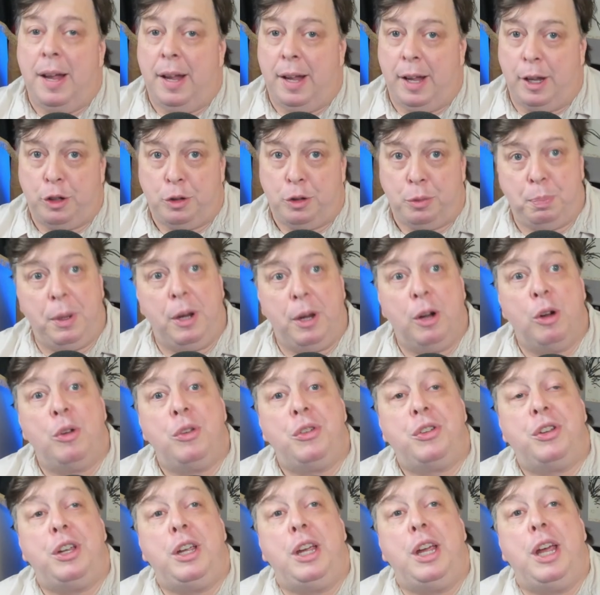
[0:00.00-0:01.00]

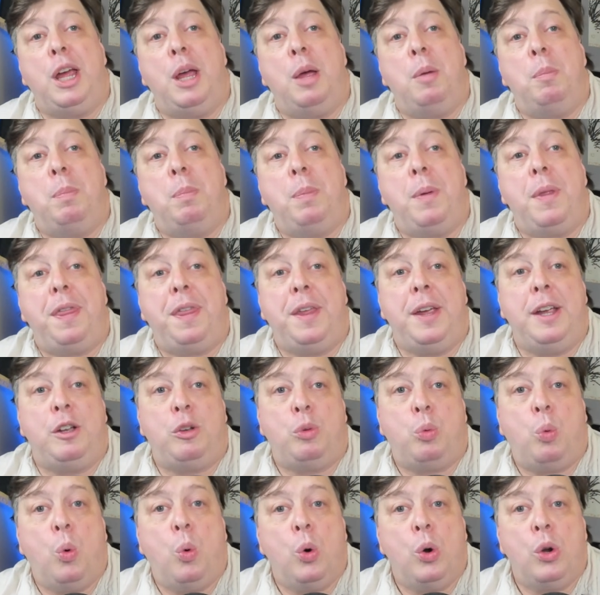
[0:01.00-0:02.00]
experiencing empathy
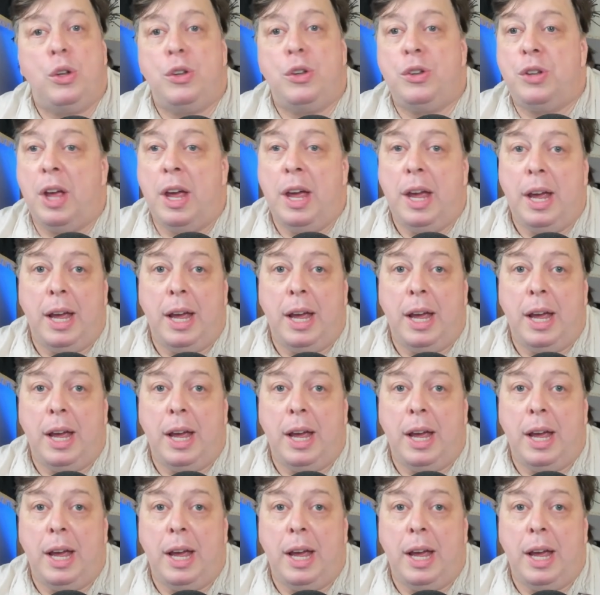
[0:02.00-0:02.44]
towards